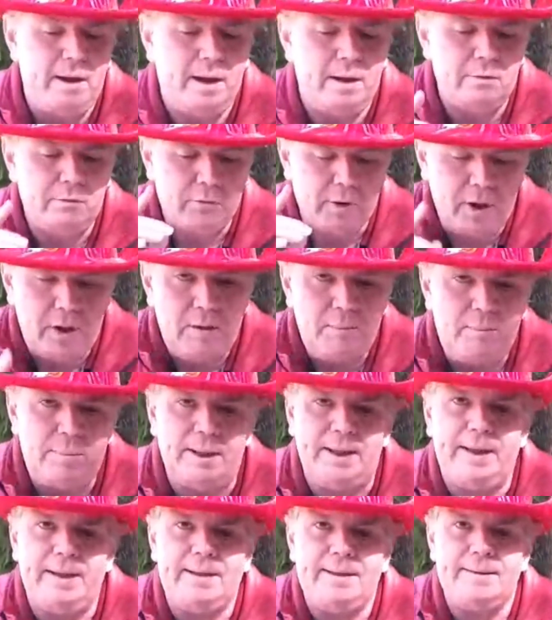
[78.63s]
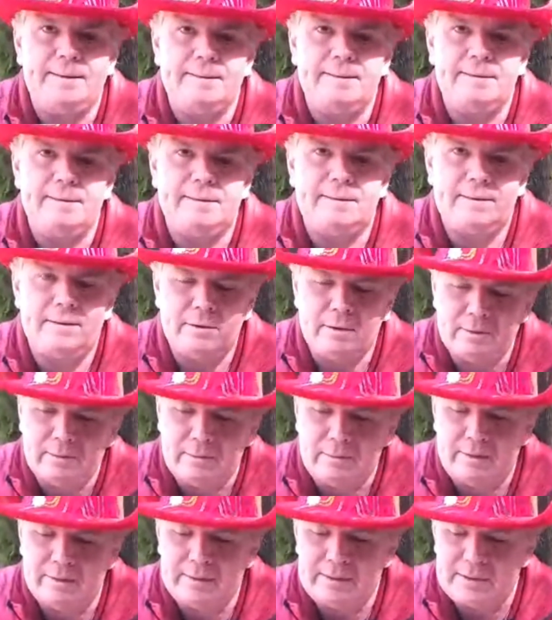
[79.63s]
Role play.
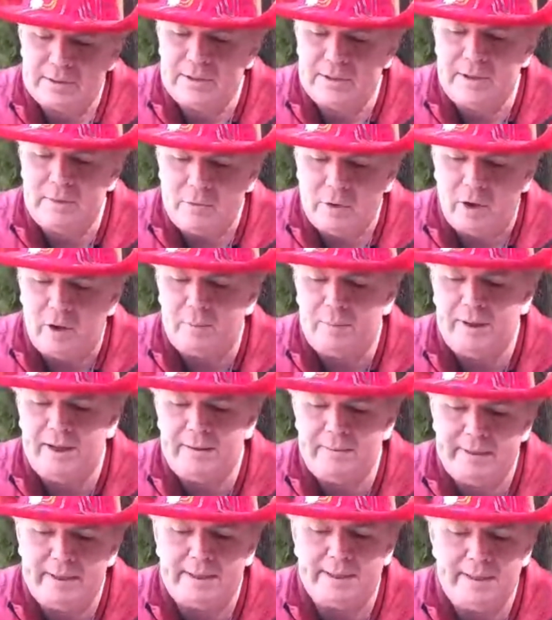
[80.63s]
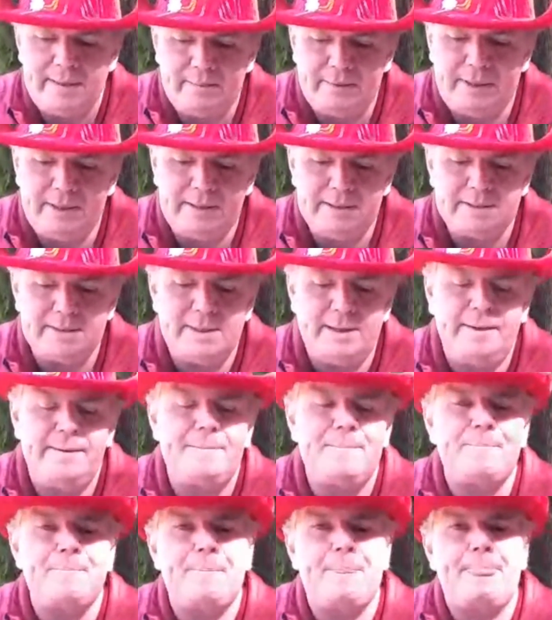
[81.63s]
The term role play immediately means
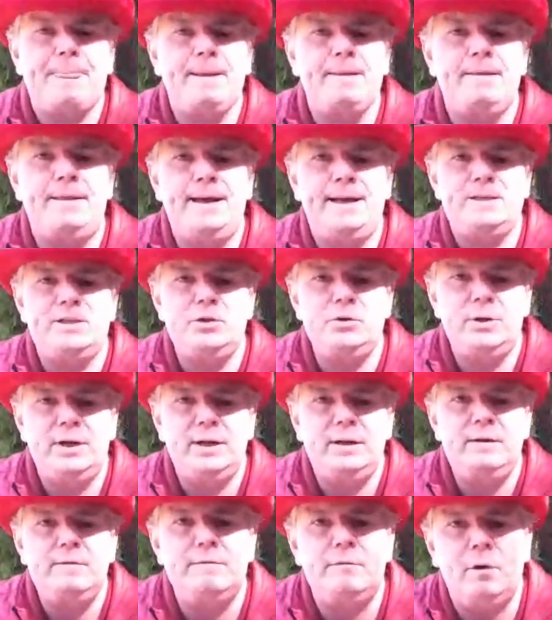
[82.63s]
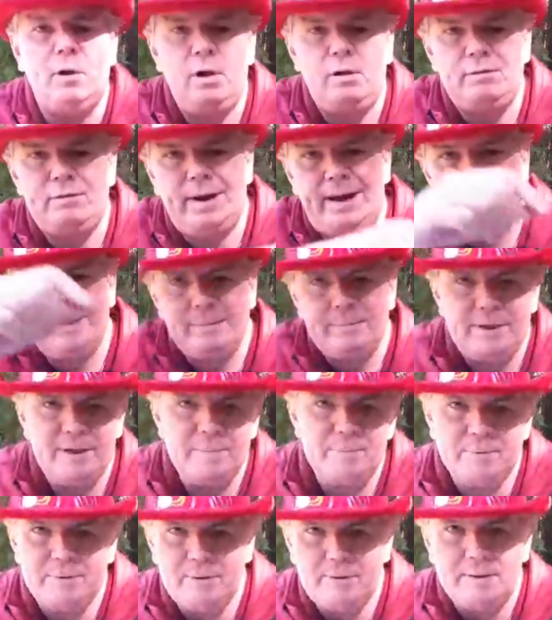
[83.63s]
that you can involve other
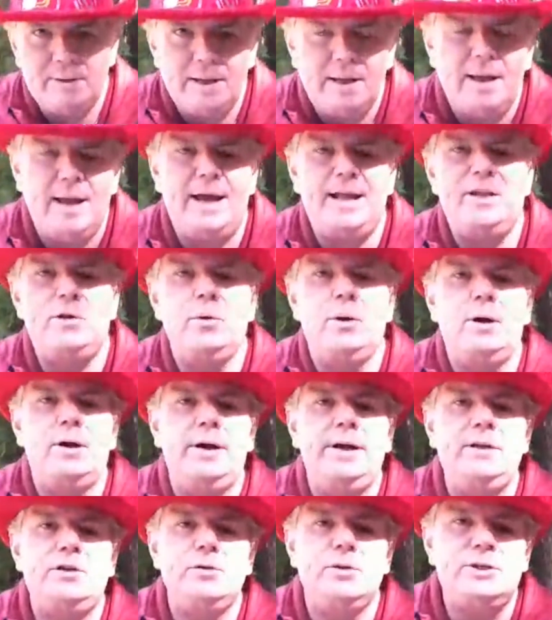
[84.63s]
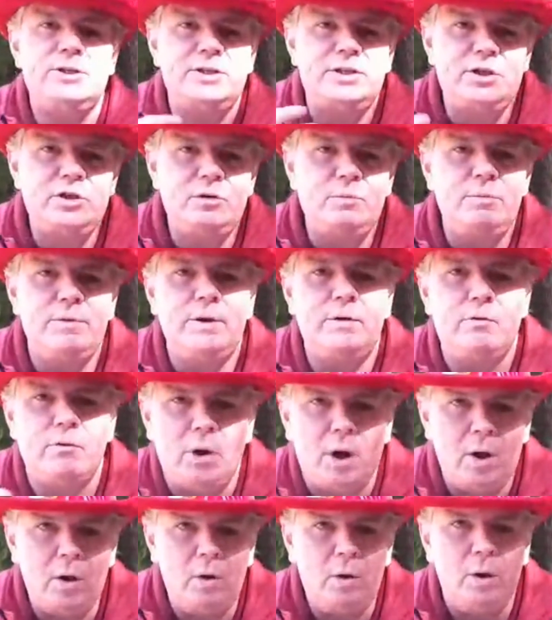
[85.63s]
people and you are going to assume the
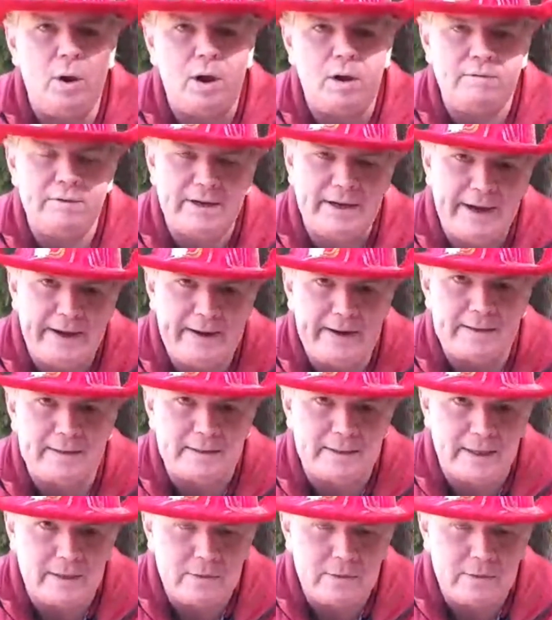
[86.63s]
role of a character. In other